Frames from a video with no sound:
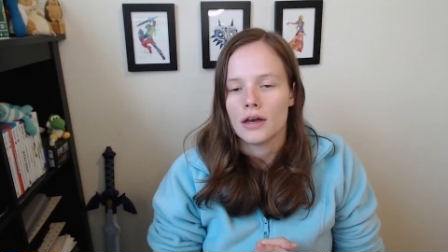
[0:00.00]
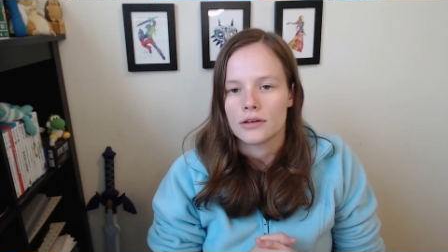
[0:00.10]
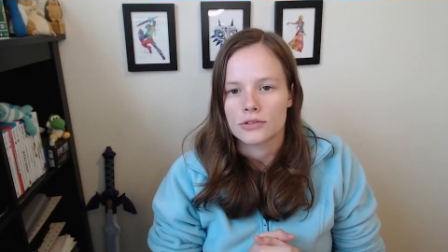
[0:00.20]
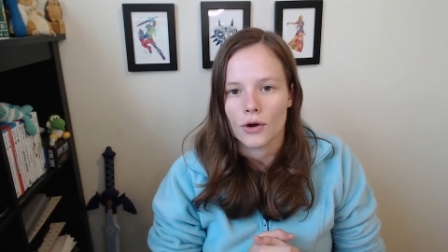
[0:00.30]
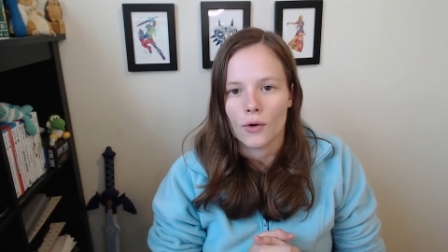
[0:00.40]

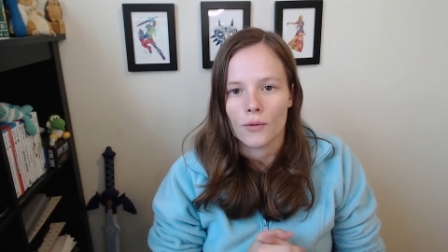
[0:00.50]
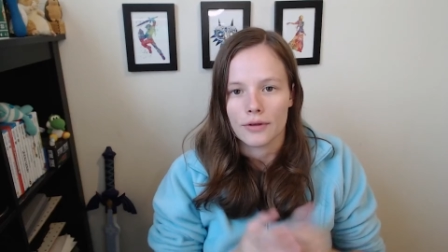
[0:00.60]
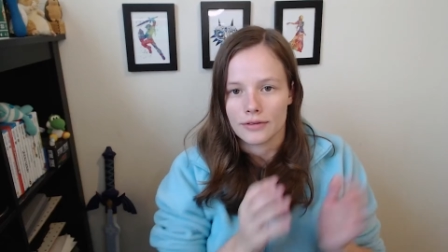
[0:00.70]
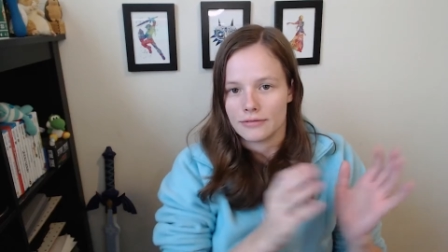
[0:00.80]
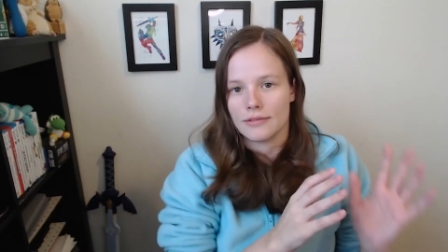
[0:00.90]
So
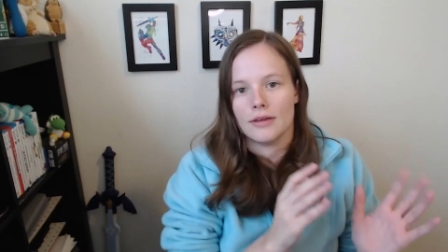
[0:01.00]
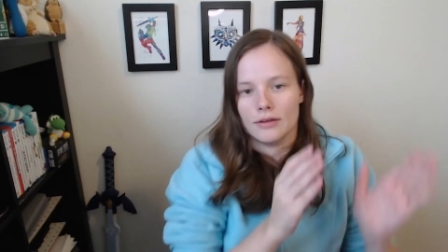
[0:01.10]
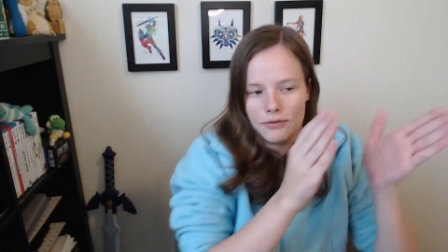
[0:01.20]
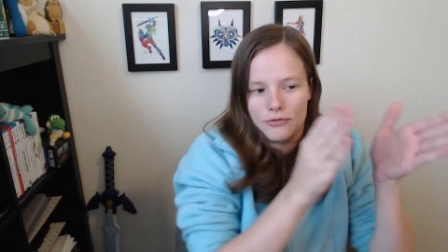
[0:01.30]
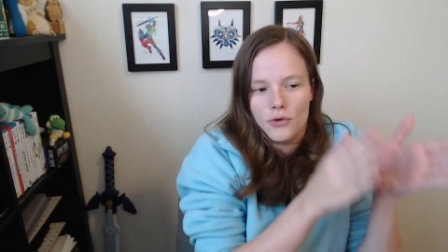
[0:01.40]

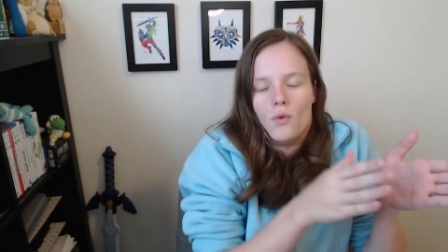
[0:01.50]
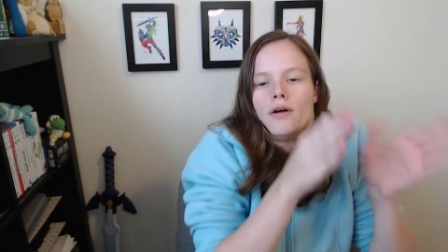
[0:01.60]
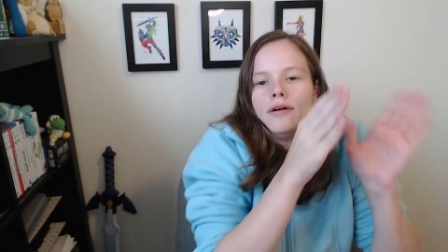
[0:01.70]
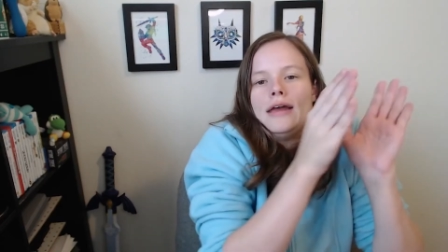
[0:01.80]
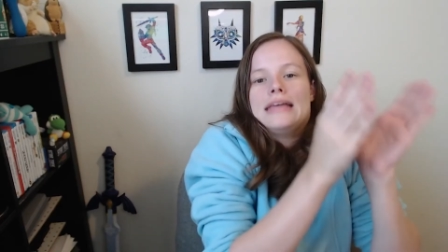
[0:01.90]
if you
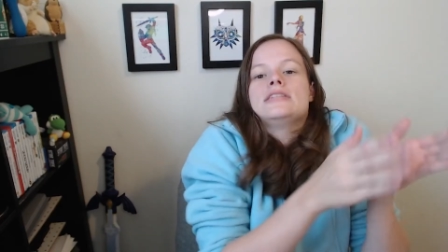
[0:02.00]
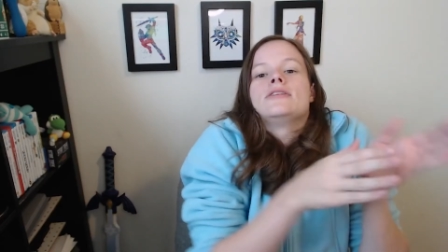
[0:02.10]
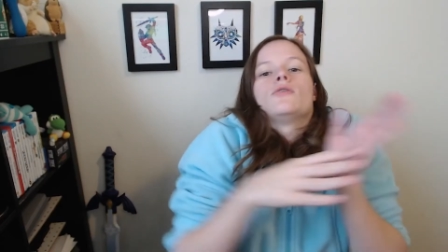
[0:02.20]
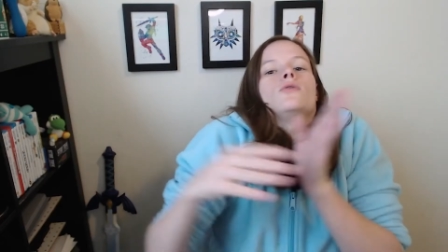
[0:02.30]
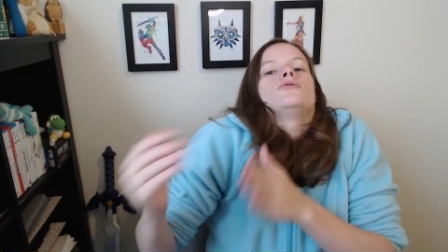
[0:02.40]
are
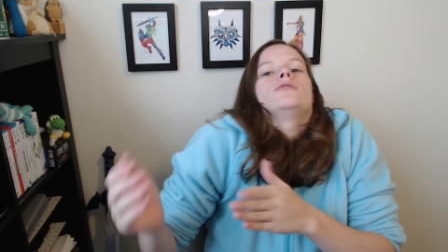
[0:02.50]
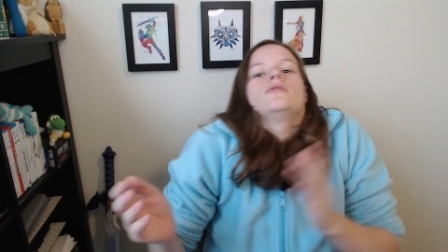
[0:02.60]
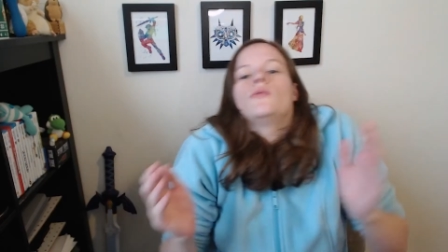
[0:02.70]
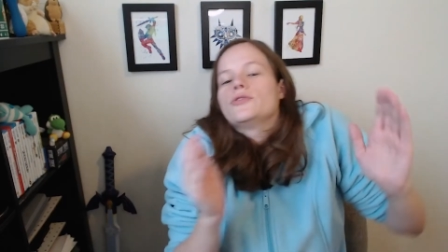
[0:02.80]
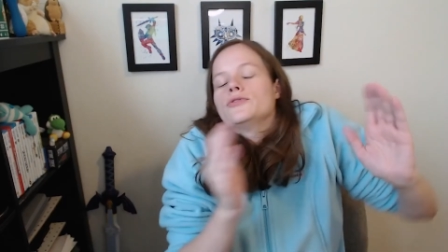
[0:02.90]
eighteen or older,
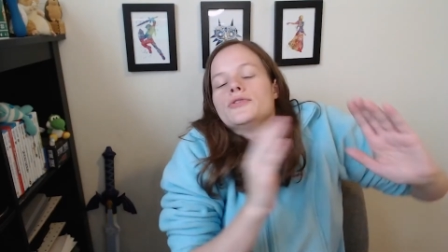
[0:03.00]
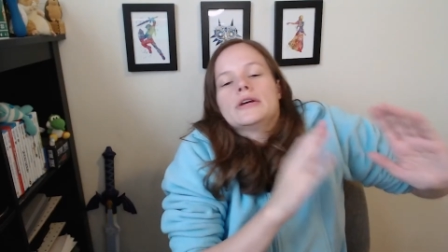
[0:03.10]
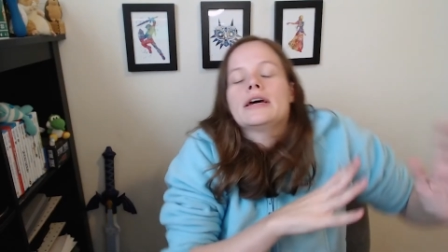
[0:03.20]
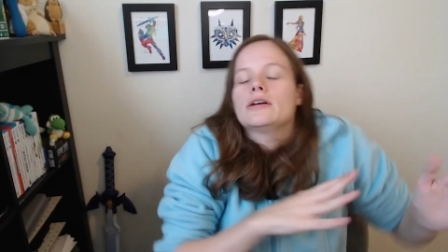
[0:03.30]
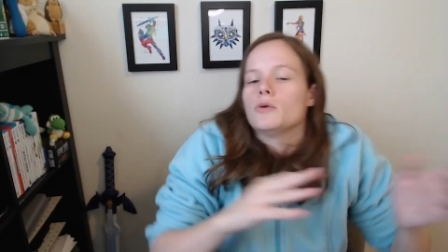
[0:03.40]
whether you're a
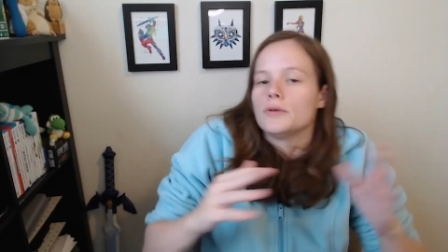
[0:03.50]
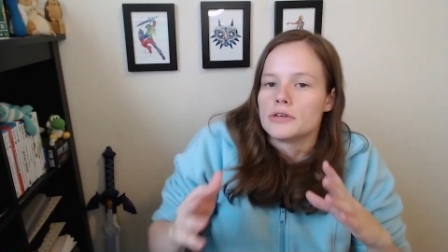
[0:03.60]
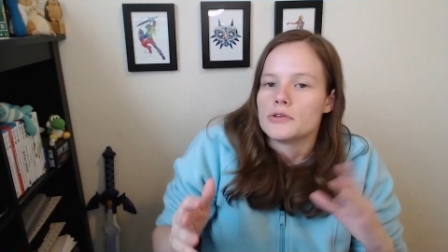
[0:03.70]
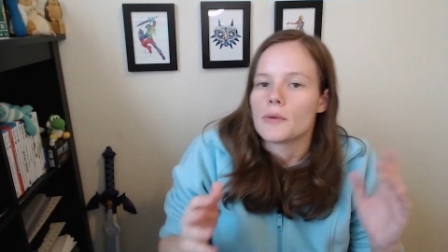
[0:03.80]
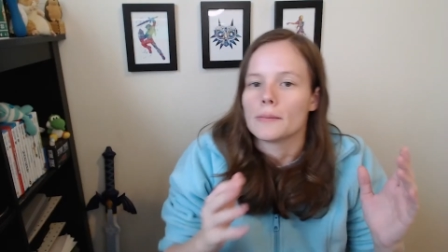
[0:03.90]
cadet or
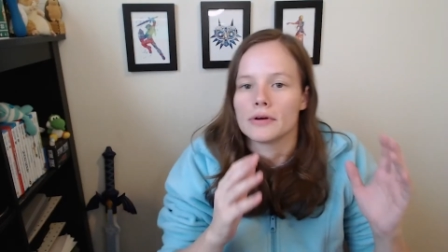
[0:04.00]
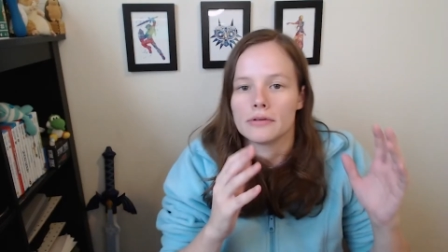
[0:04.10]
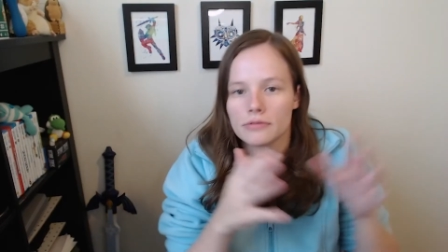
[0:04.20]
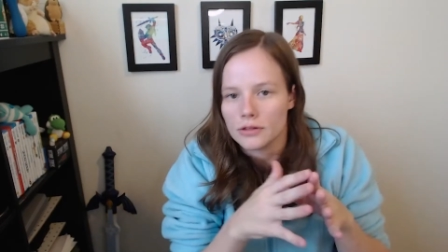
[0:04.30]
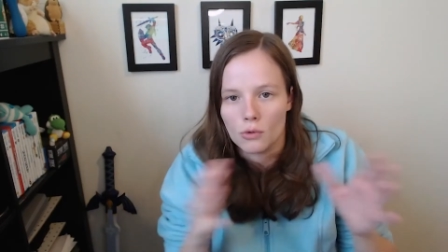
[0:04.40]
senior member,
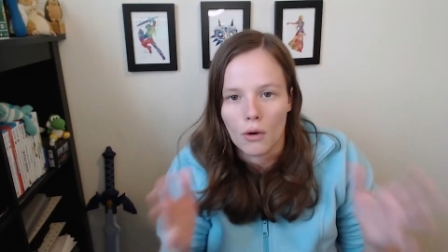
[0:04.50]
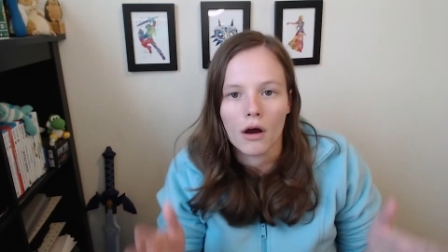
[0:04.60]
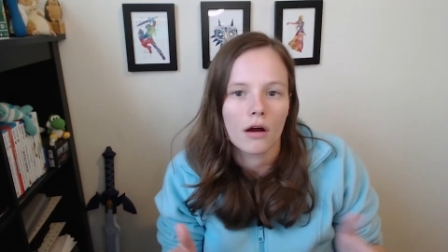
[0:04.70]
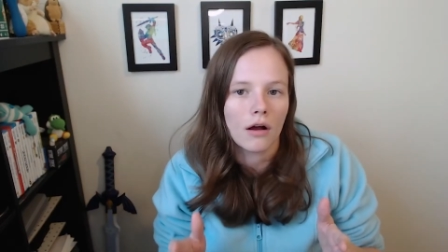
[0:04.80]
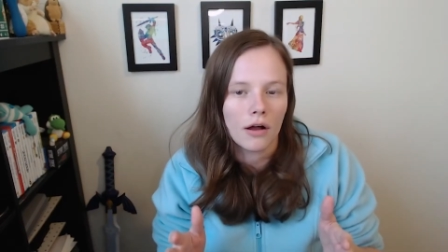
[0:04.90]
then you
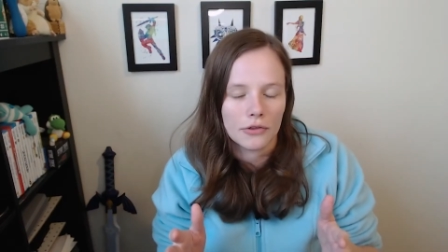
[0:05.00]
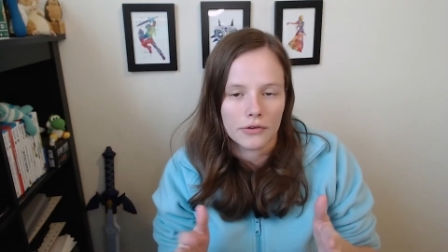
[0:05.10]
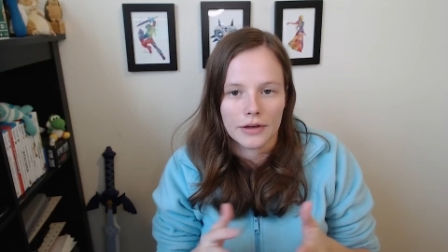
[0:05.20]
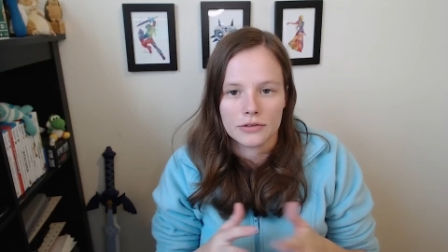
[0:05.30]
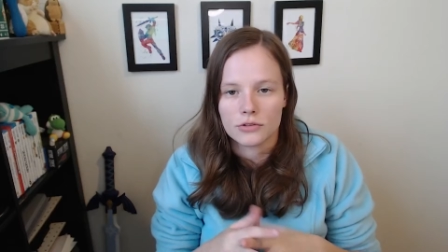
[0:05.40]
are
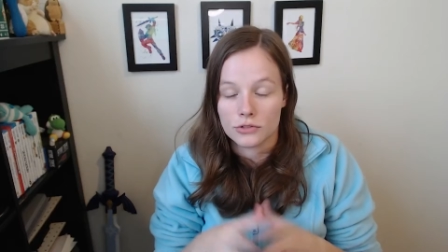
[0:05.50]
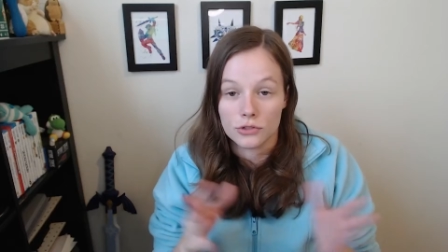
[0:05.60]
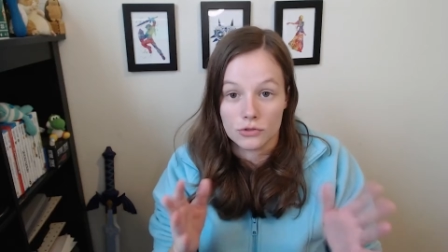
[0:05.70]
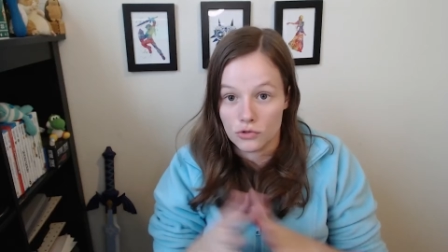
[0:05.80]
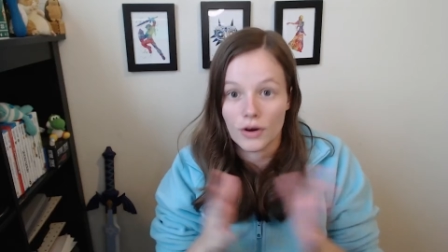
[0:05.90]
authorized
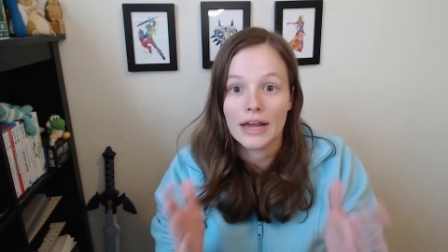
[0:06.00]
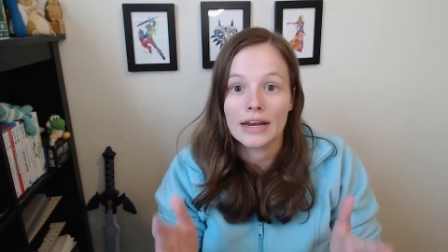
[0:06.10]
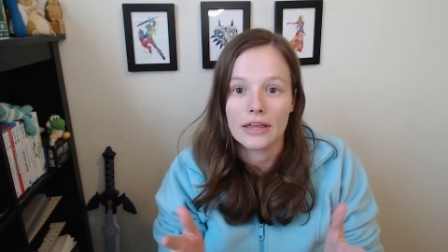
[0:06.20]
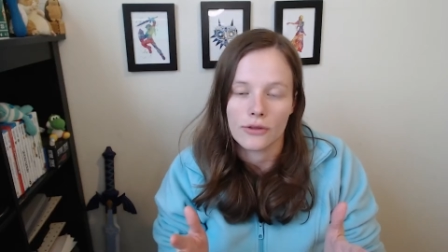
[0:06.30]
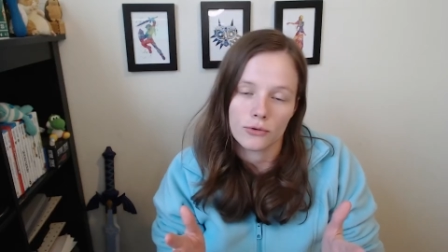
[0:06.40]
to train
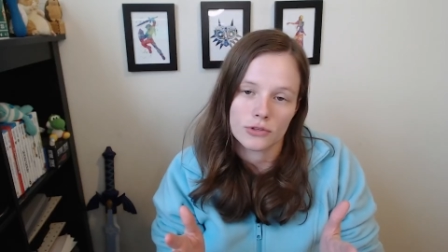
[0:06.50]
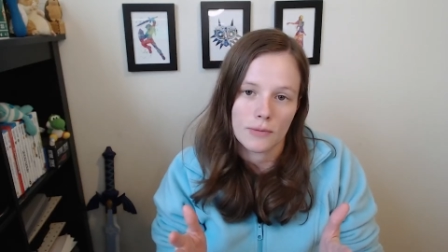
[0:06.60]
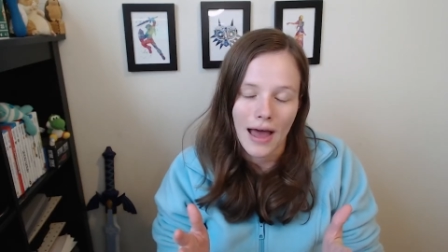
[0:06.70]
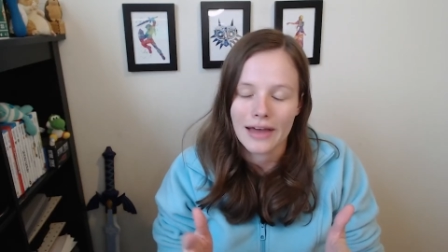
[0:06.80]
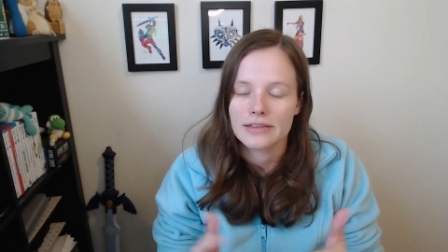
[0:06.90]
in those
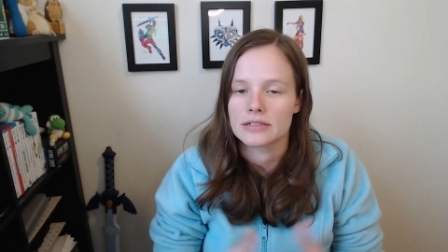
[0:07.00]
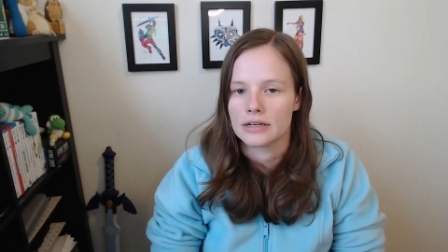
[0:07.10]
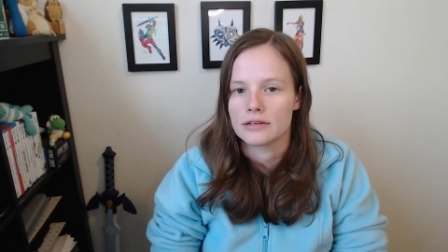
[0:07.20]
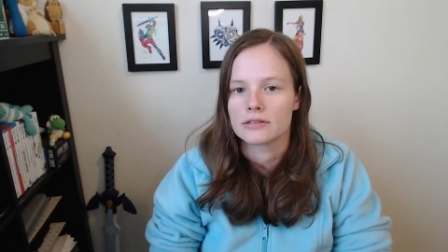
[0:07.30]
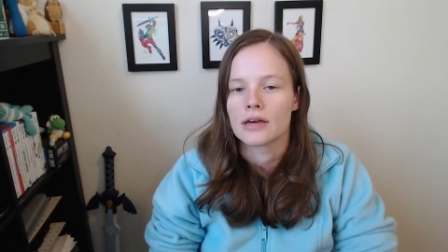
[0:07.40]

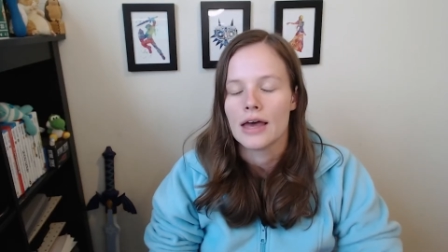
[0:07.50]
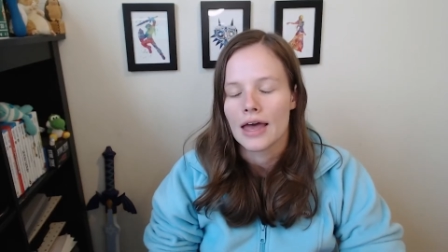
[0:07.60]
capacities.